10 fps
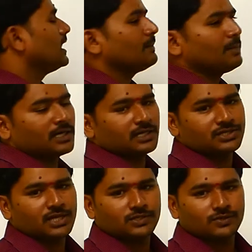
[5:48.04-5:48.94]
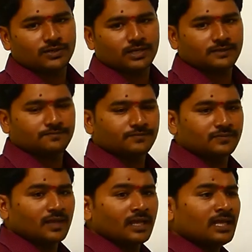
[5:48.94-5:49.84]
hepatic schizogony.
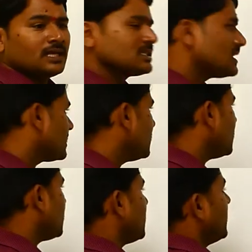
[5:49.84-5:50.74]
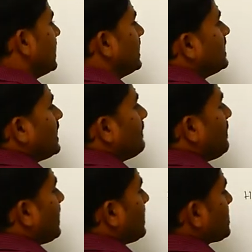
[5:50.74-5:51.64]
Sir, here in the hepatic